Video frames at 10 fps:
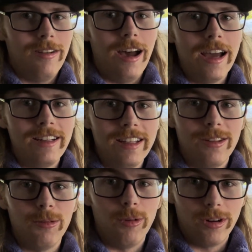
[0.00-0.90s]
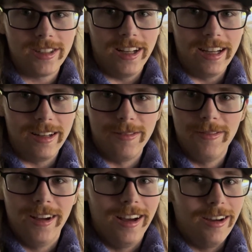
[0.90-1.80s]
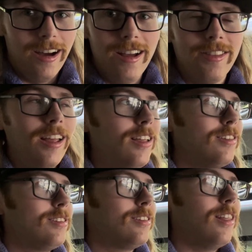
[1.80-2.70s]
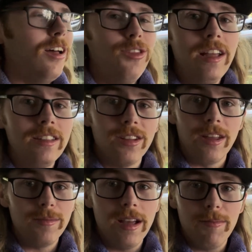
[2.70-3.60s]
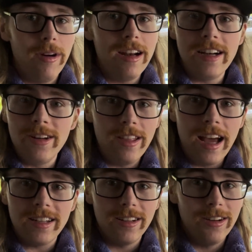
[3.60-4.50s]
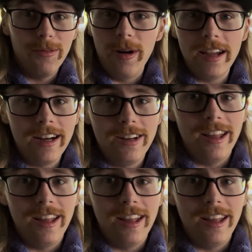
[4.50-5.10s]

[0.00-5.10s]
I did the wrong sign. Are things a thumbs up? Why did I do that? Why did I do